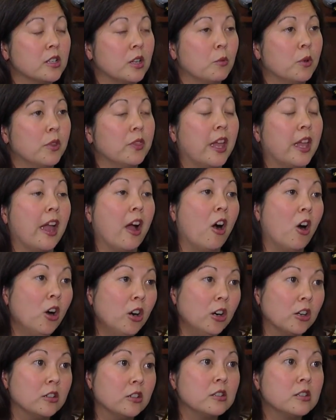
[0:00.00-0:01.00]
And when they
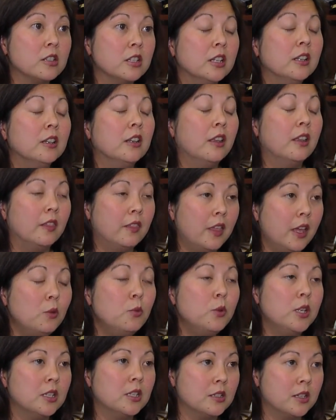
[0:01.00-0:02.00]
aren't,
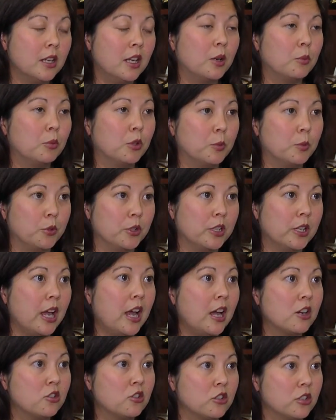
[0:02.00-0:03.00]
then we can take appropriate
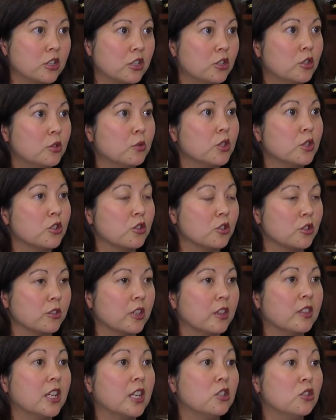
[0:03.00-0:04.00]
action to ensure
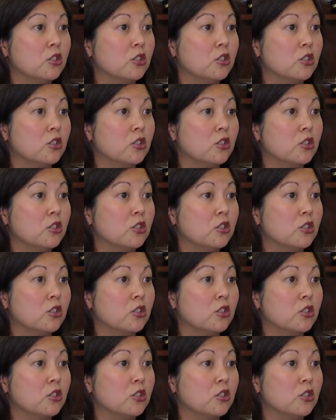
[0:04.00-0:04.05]
that they